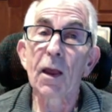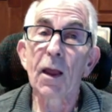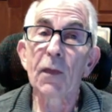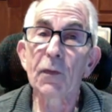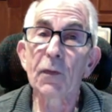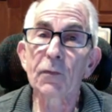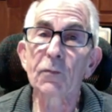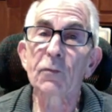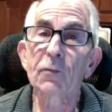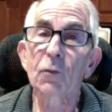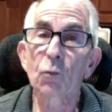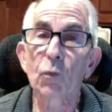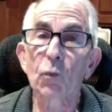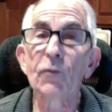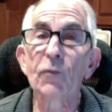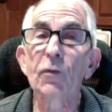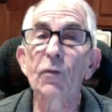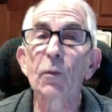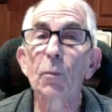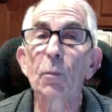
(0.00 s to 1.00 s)
hey, this is a
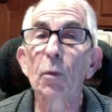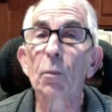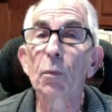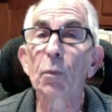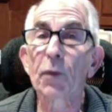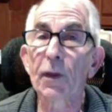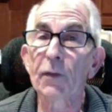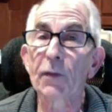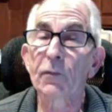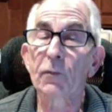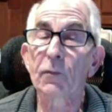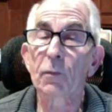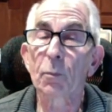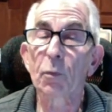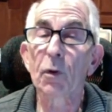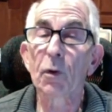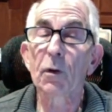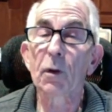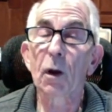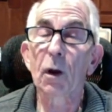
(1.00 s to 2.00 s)
reasonable place to
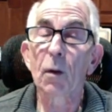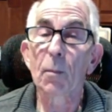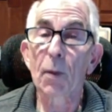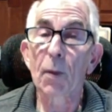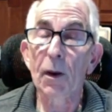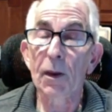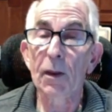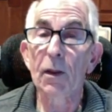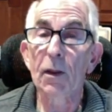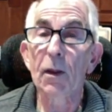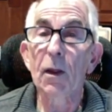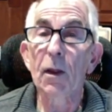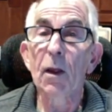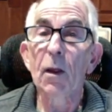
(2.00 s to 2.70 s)
put our money,